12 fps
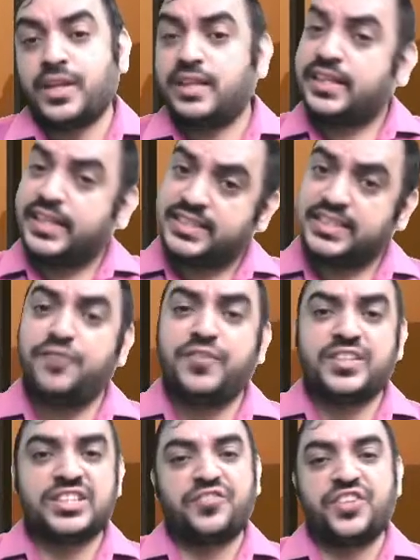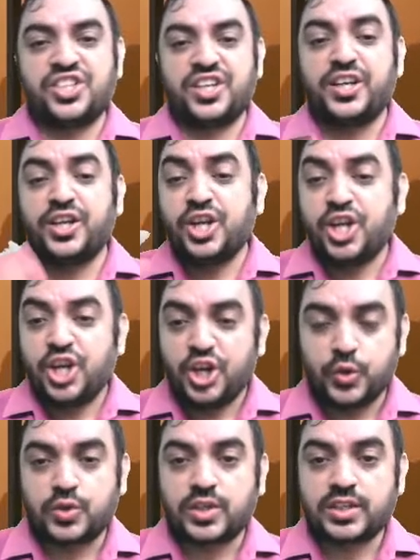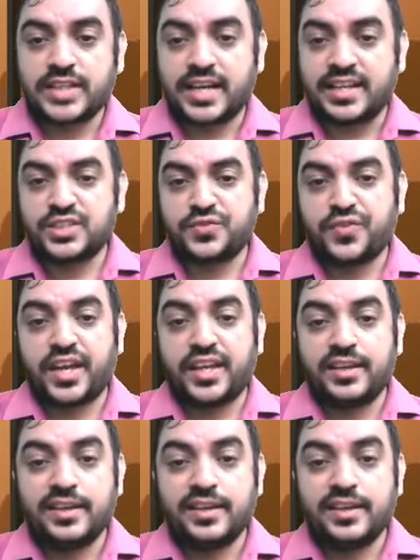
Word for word: That itself is sufficient to satisfy